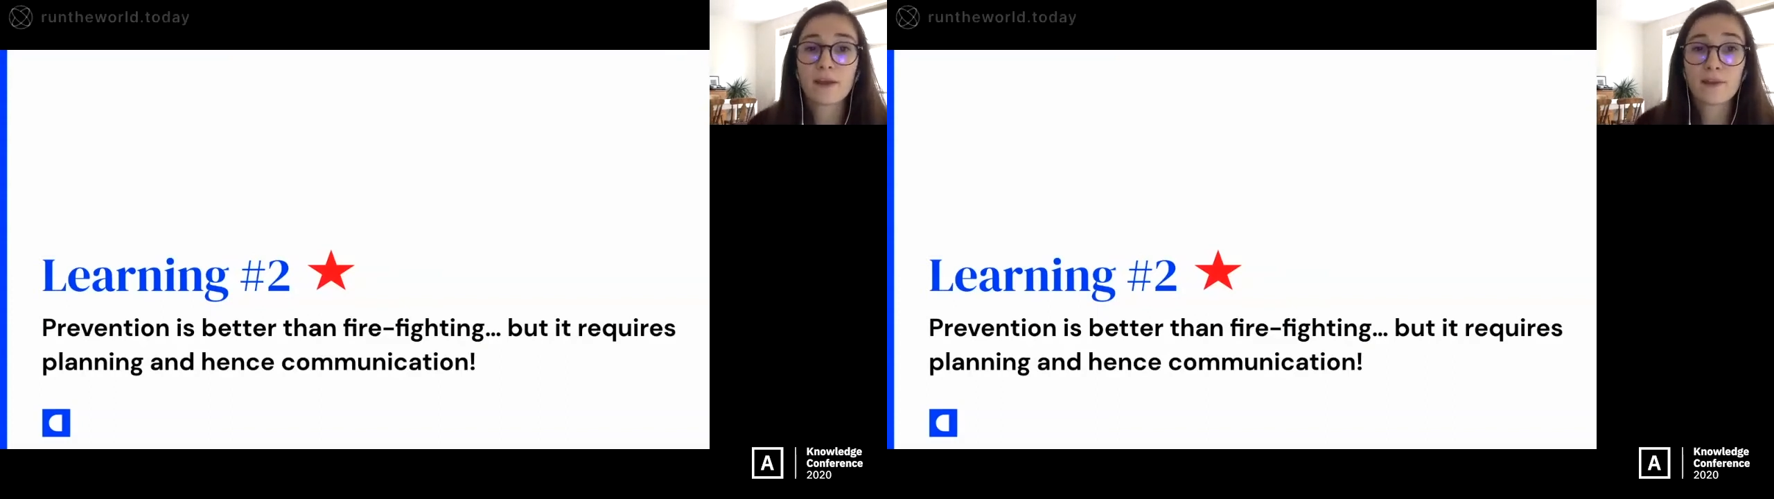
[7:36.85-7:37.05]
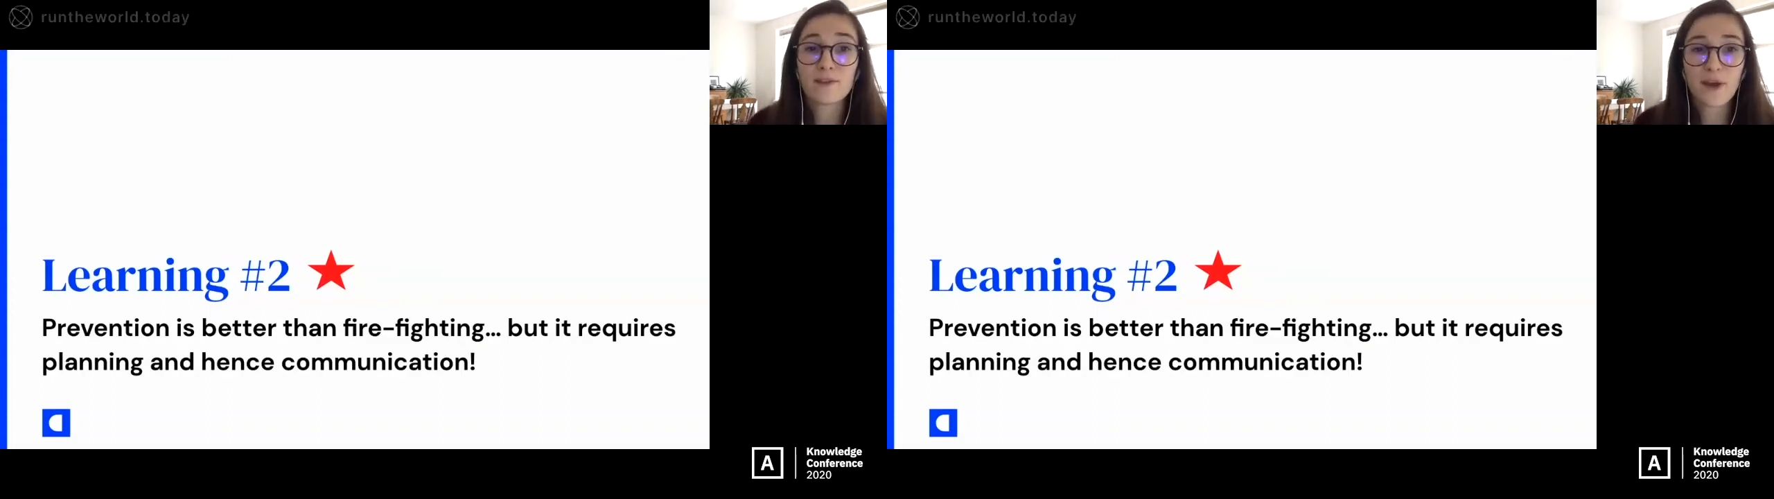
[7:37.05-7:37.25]

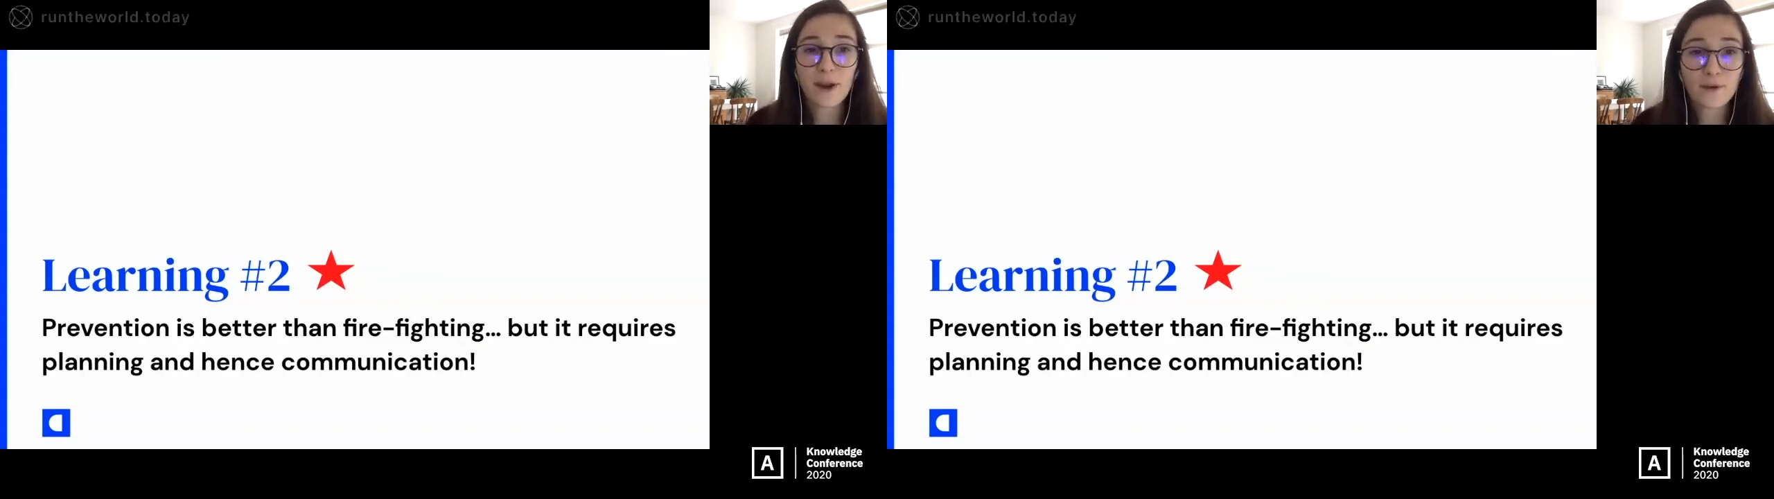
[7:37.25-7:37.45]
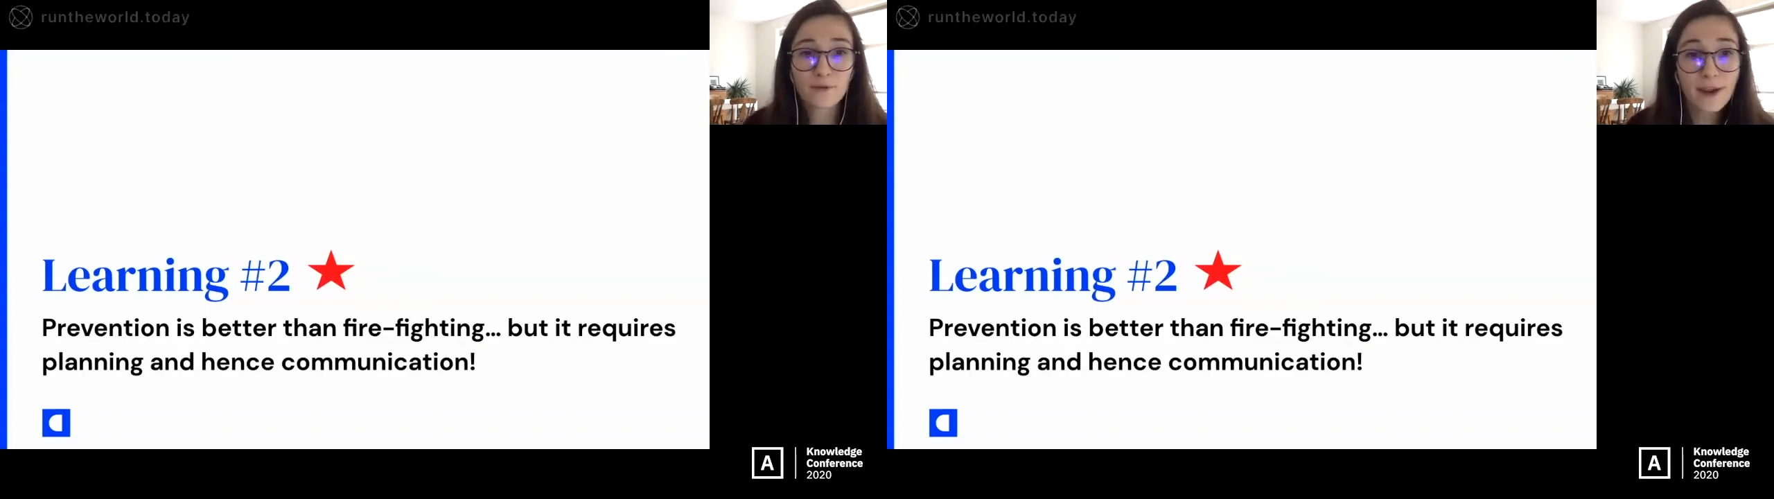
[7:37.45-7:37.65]
and
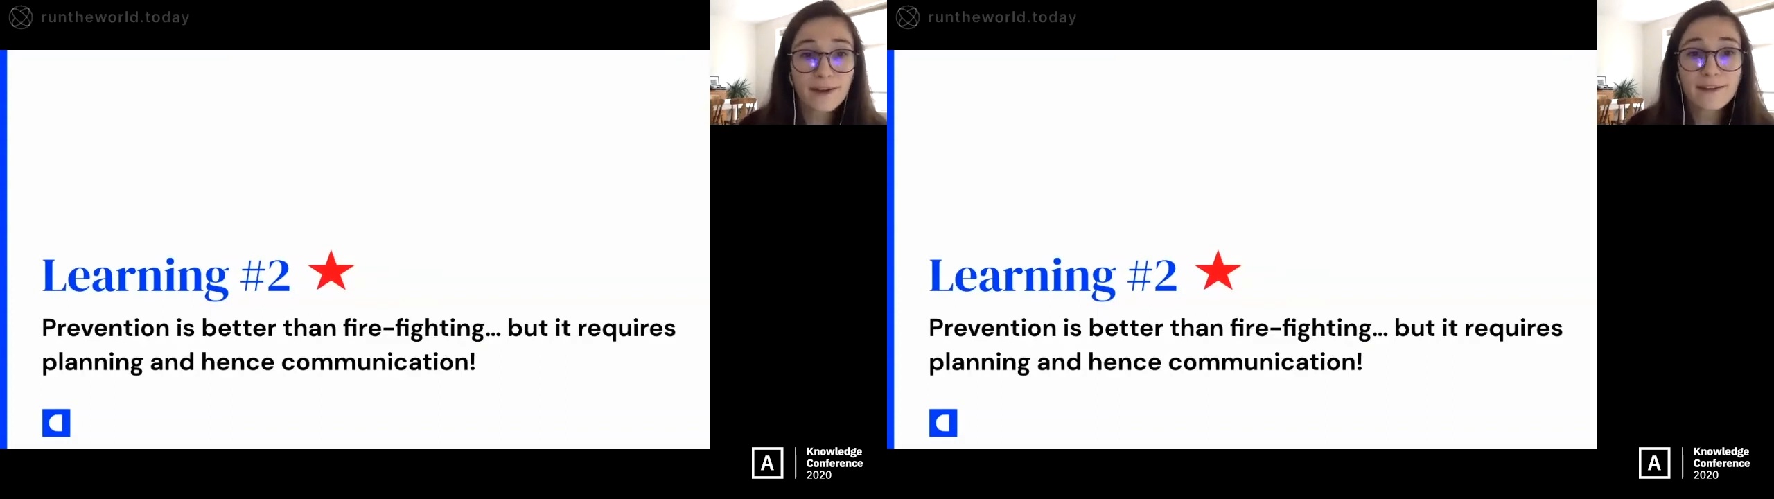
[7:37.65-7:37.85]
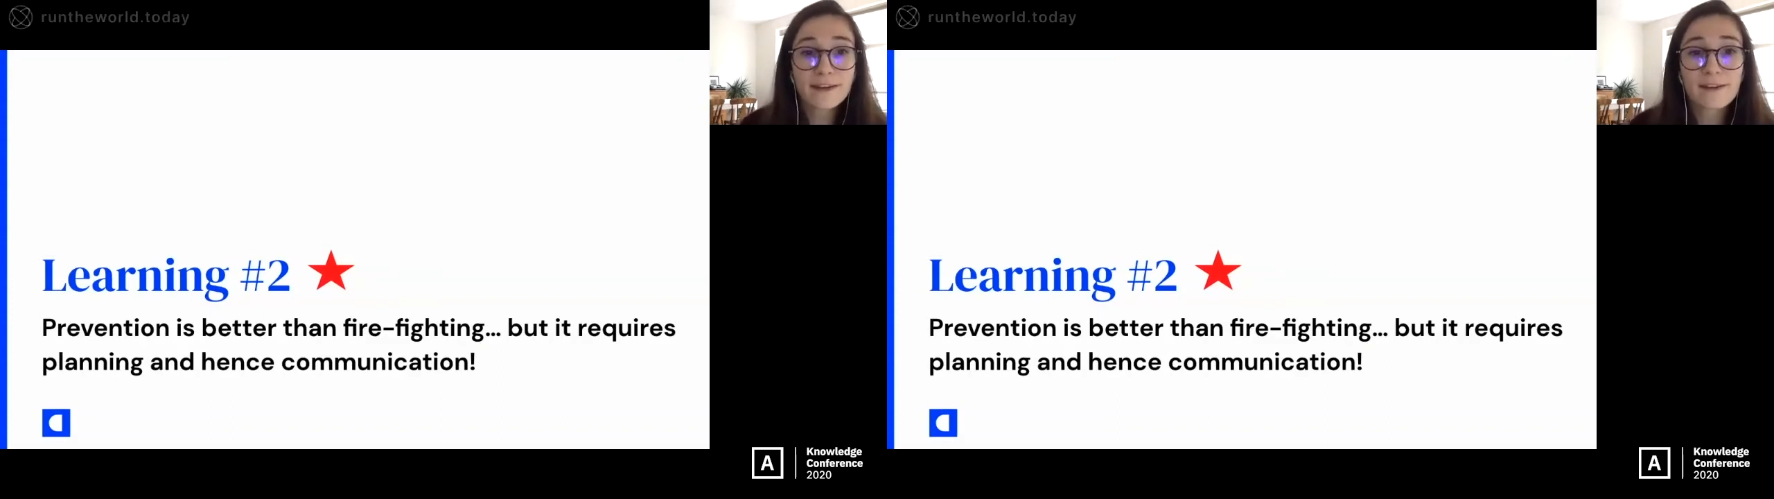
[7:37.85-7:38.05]

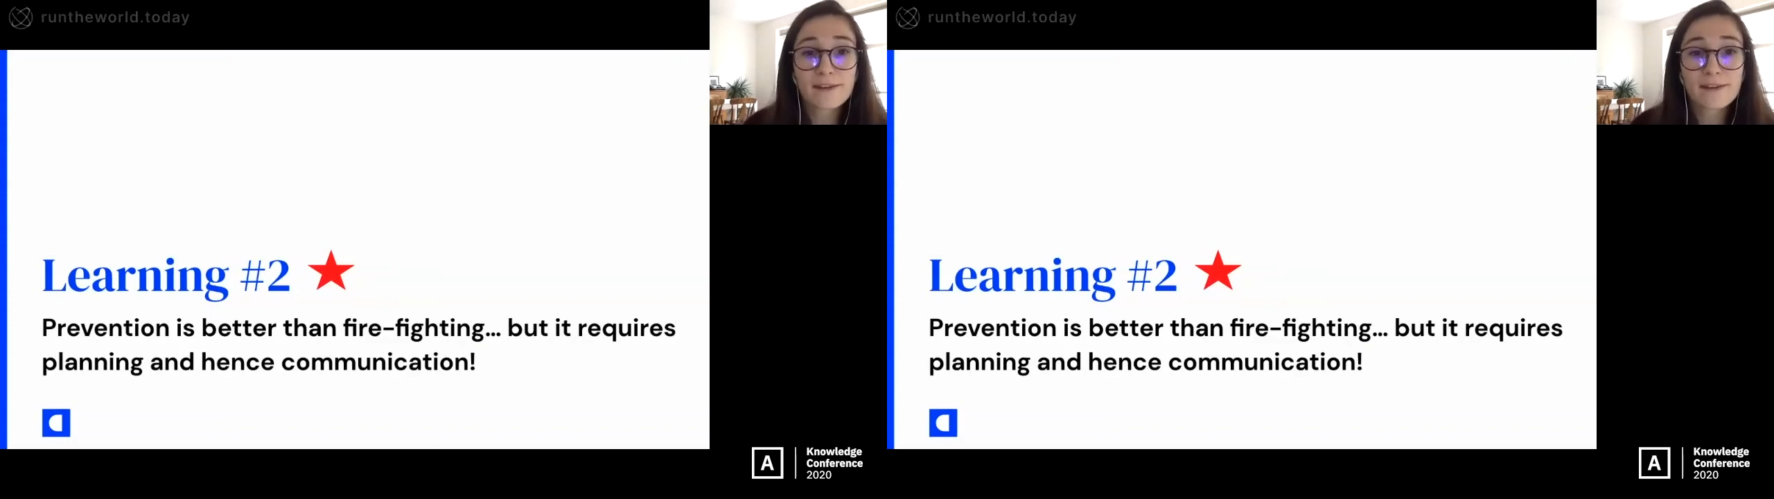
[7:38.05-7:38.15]
firefighting